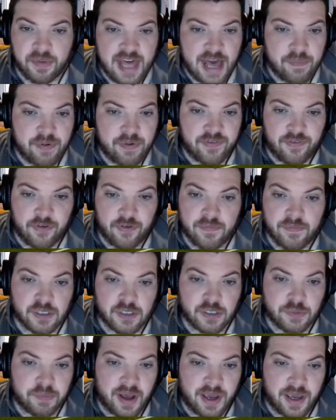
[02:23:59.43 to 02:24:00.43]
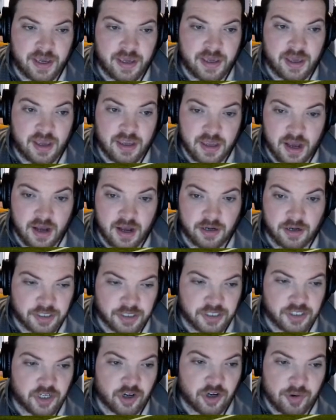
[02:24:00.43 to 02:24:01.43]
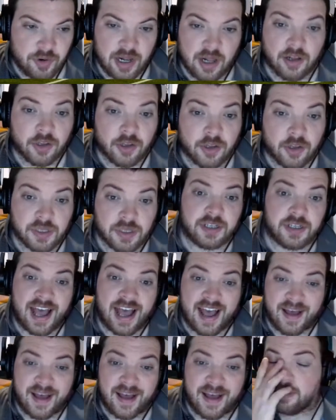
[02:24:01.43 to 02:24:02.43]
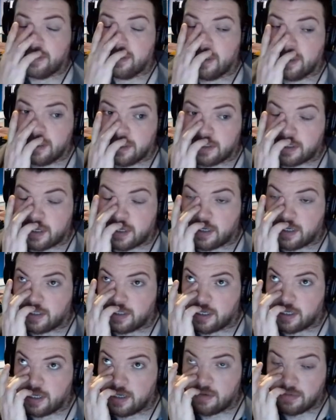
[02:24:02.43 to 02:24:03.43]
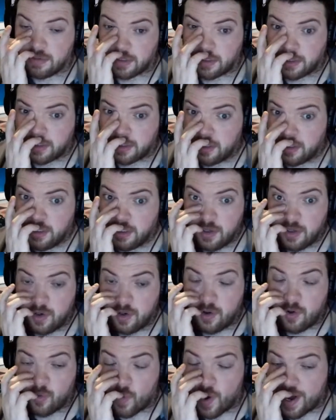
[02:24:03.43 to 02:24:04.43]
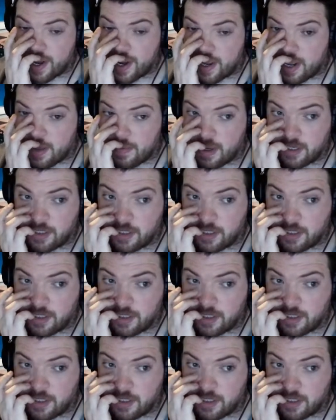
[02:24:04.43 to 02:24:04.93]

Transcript: That performance by a young Cristiano Ronaldo was absolutely disgusting. He was great in that match.